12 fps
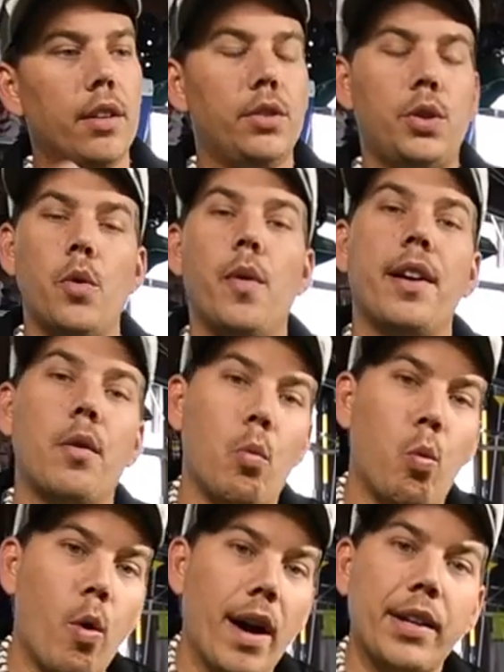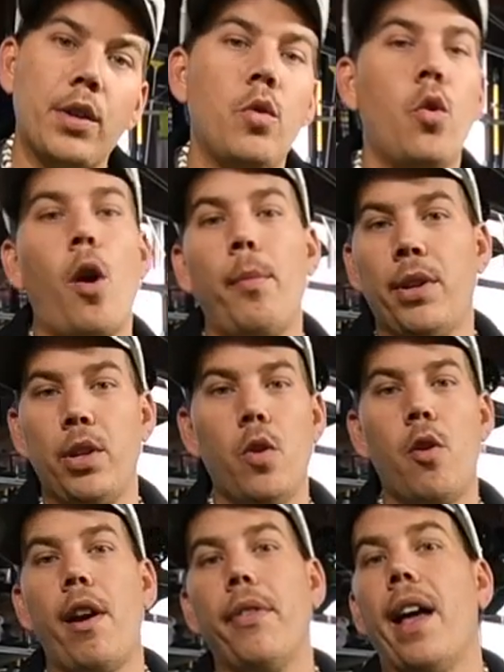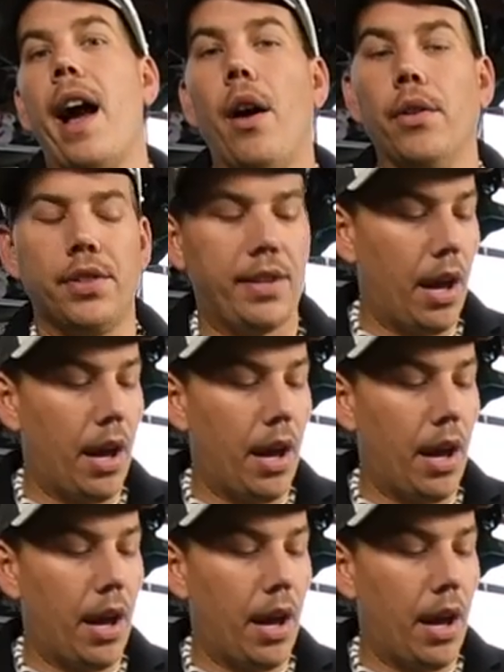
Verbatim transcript: doing what you normally do around the house.